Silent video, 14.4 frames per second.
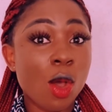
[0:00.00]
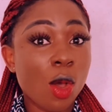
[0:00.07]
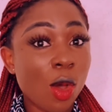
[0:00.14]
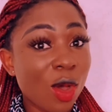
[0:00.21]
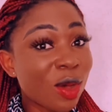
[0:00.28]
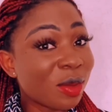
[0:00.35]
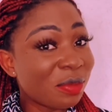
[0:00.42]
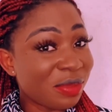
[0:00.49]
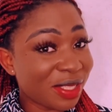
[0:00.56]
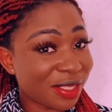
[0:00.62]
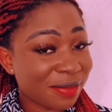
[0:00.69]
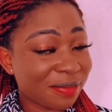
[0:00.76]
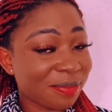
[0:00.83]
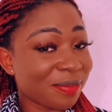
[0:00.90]
Obi
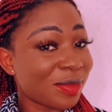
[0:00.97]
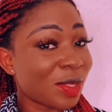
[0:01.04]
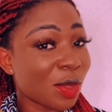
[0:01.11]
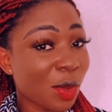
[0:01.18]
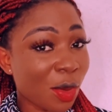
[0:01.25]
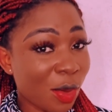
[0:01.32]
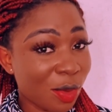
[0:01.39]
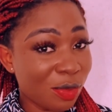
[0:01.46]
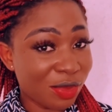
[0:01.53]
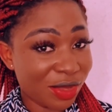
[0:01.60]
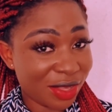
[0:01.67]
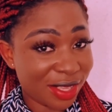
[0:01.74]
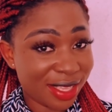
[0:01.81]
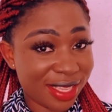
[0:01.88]

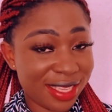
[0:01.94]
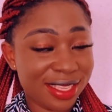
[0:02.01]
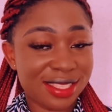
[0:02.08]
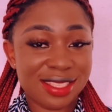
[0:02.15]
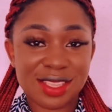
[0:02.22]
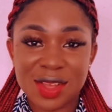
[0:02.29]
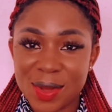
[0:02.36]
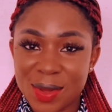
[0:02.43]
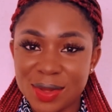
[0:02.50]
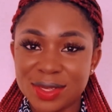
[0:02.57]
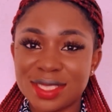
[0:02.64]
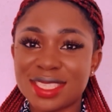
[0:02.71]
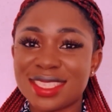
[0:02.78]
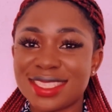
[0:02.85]
is called
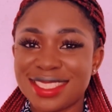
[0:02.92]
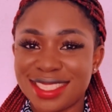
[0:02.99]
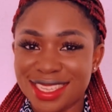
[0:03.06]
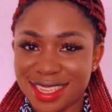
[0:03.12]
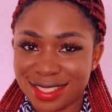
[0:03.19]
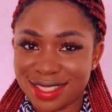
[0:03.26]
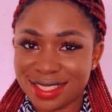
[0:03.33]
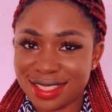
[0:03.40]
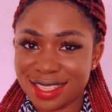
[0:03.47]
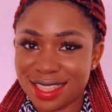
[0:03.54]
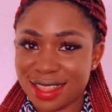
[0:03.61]
chest.